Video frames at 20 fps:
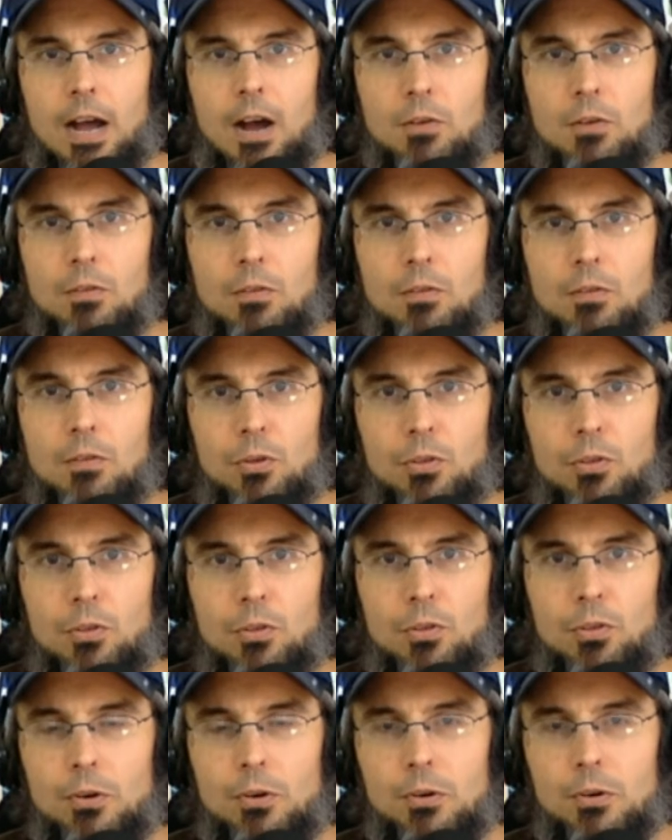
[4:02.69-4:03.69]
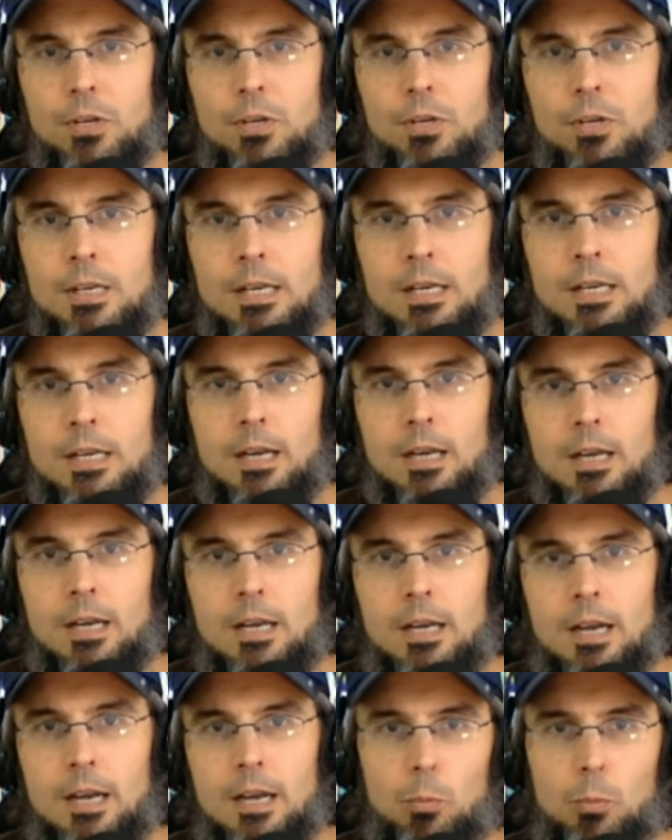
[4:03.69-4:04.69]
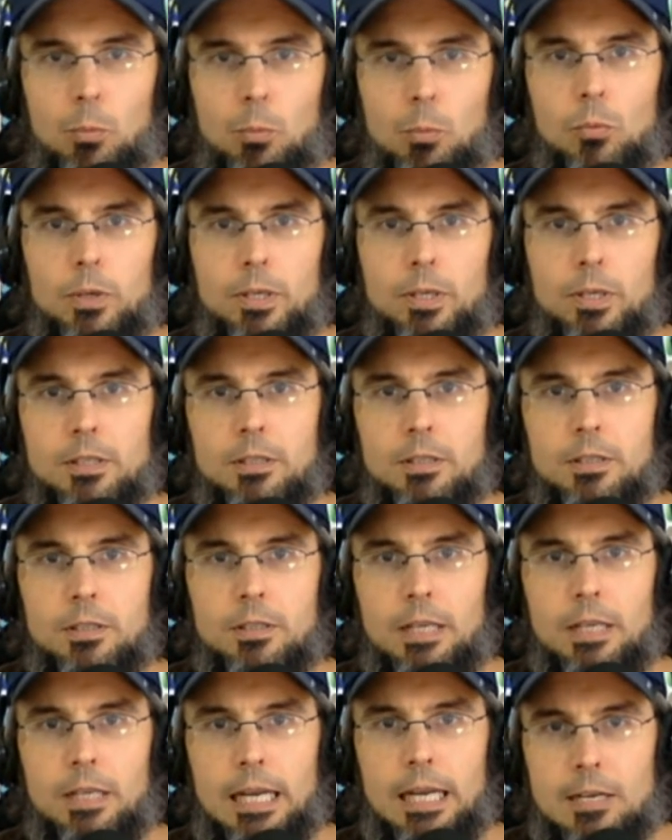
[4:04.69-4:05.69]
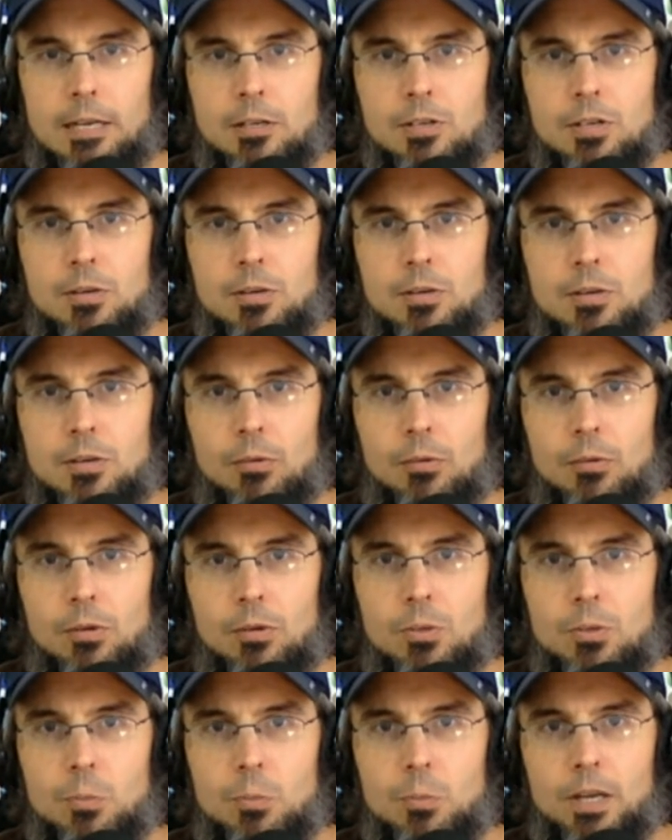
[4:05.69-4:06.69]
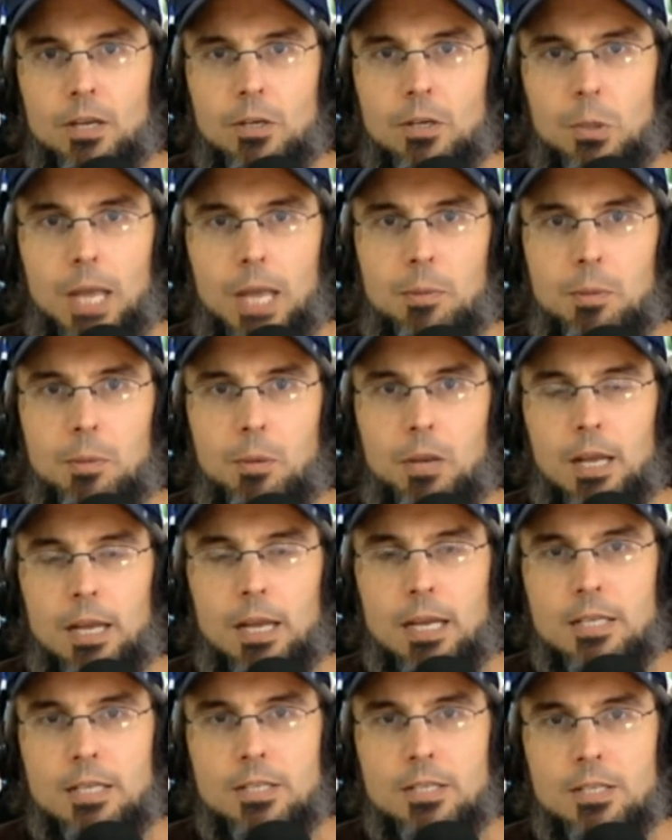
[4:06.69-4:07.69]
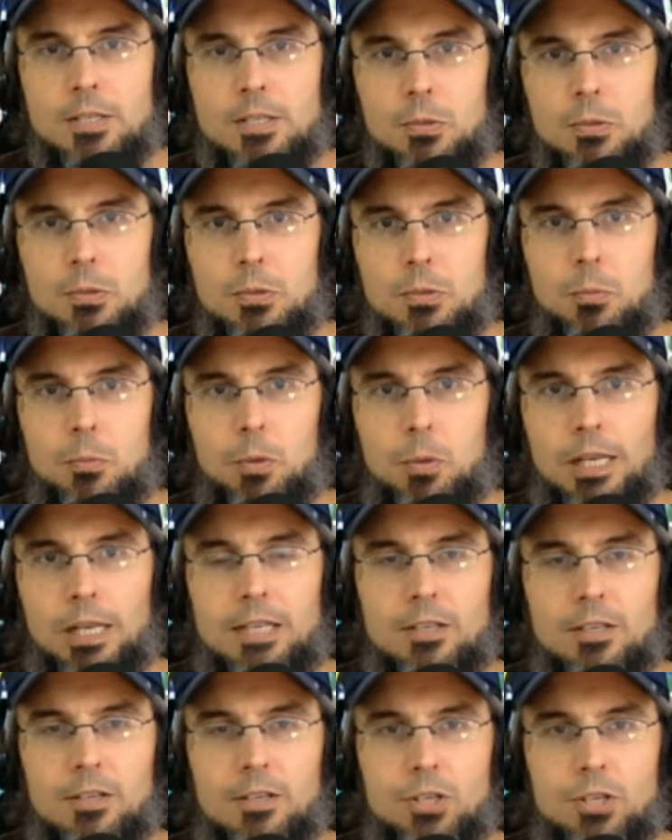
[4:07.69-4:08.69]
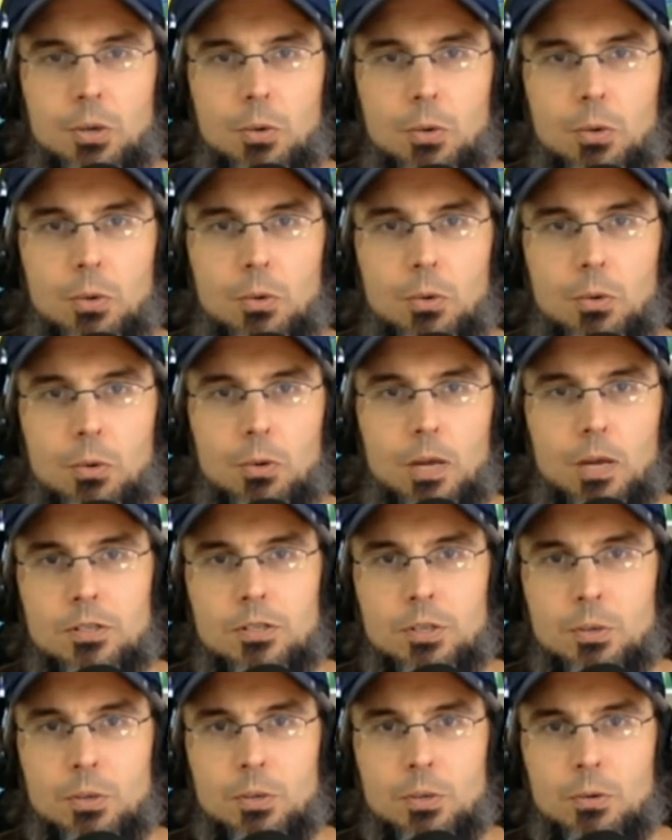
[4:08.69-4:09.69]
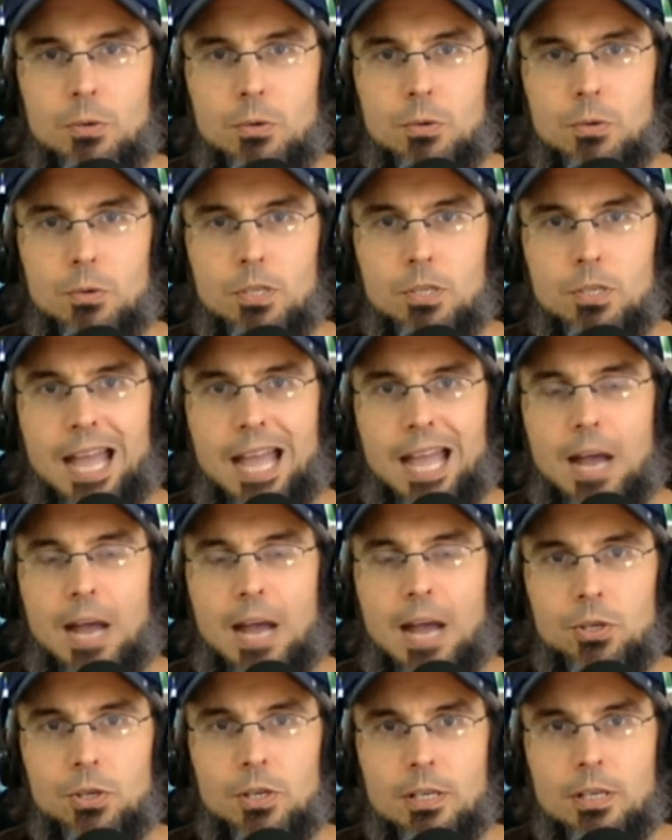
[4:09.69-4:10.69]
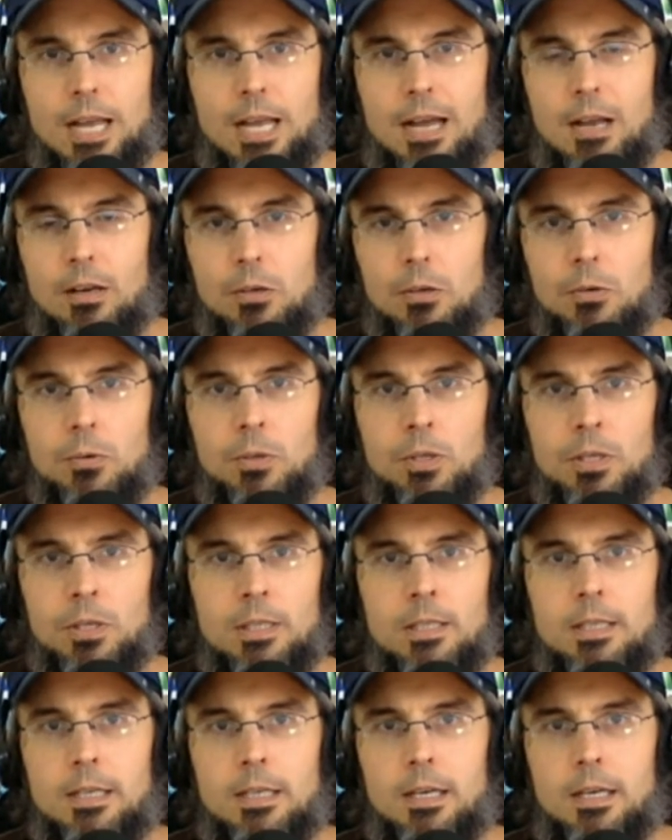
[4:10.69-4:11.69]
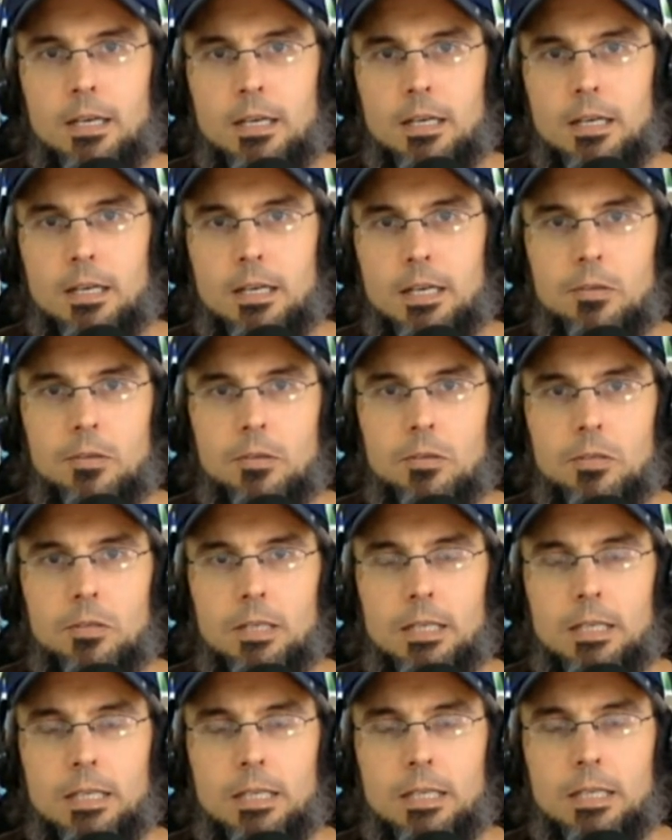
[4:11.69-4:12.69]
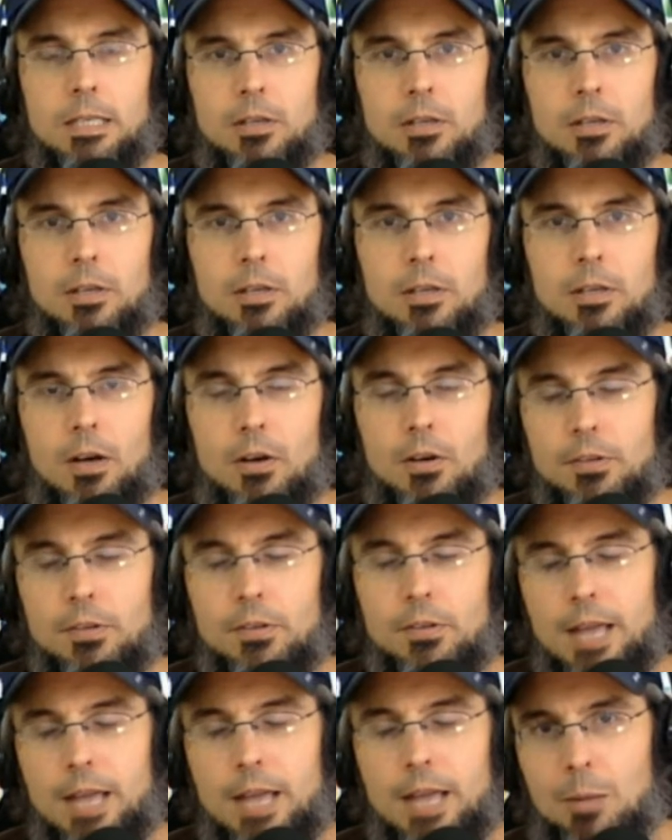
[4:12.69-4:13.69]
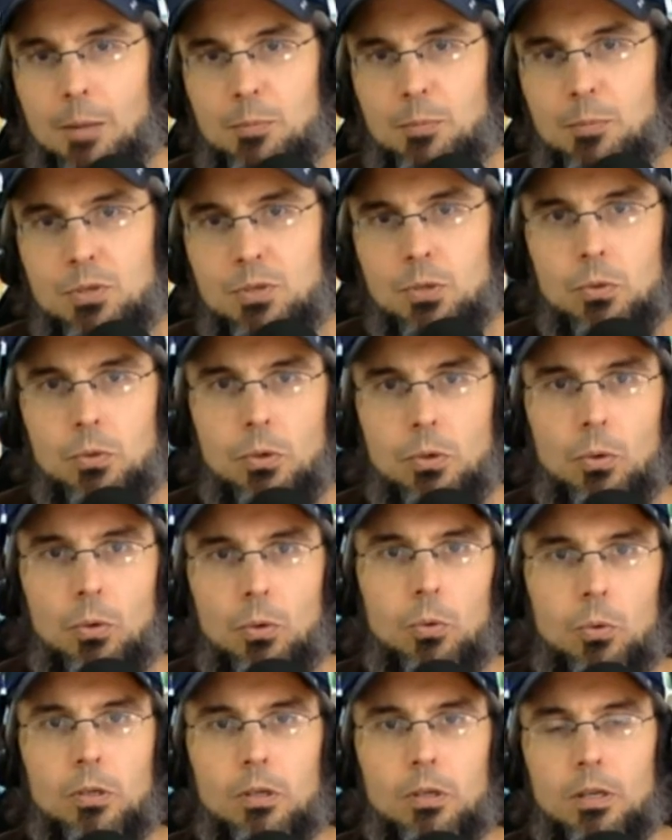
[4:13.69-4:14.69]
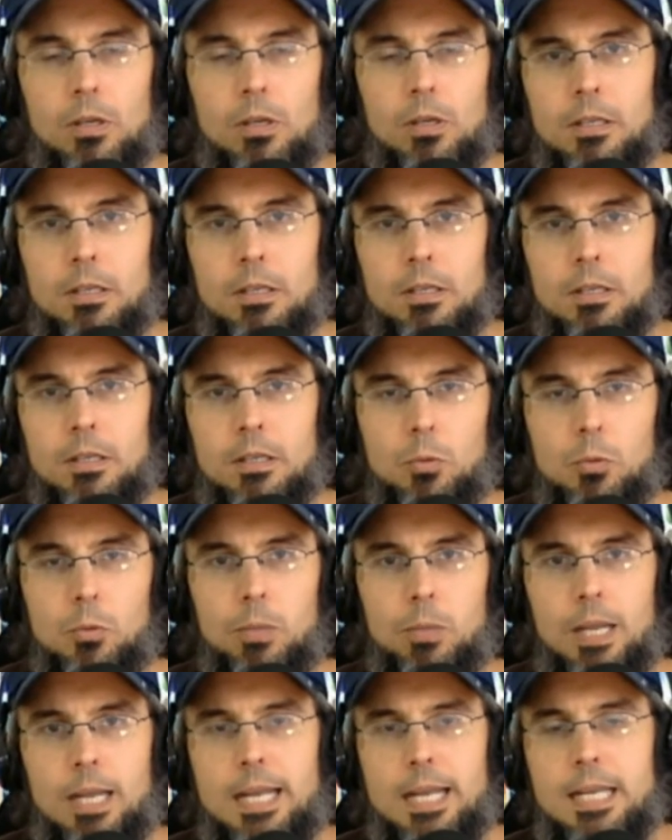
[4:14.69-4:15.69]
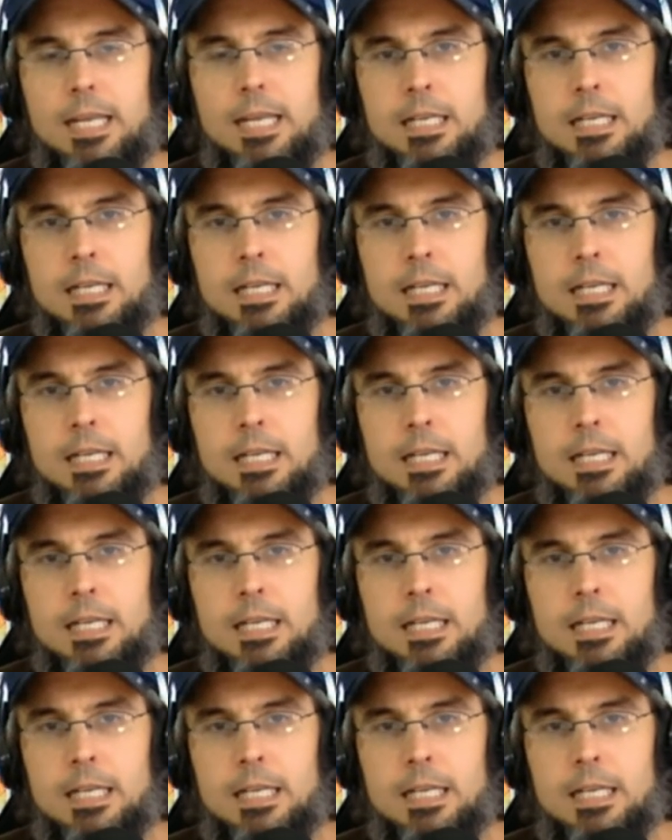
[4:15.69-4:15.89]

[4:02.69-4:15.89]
November 3rd uh, when we'll pick the winner, and we'll also pick a new game to play. So we'll put a link in the show notes, show notes to the app that you can download uh, either in, on the Apple App Store or on Google Play